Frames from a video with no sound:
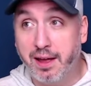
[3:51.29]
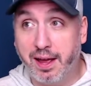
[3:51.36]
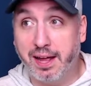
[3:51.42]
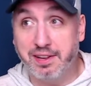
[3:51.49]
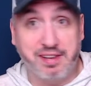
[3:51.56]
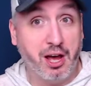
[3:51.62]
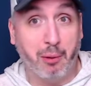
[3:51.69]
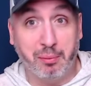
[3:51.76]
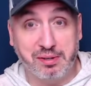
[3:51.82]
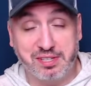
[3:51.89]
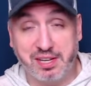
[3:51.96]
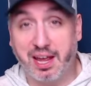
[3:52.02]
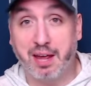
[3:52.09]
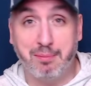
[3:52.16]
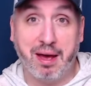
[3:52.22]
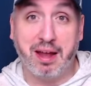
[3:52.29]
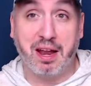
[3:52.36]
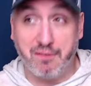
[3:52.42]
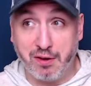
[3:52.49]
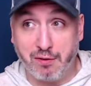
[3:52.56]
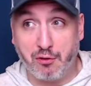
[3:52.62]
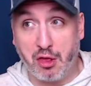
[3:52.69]
and tell me, say, hey, Matt,
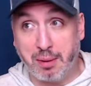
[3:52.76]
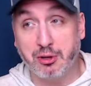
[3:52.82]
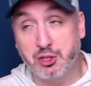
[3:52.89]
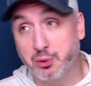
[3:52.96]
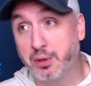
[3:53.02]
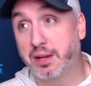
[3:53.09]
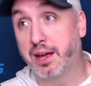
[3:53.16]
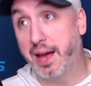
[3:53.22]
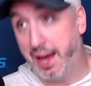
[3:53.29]
have you ever thought about doing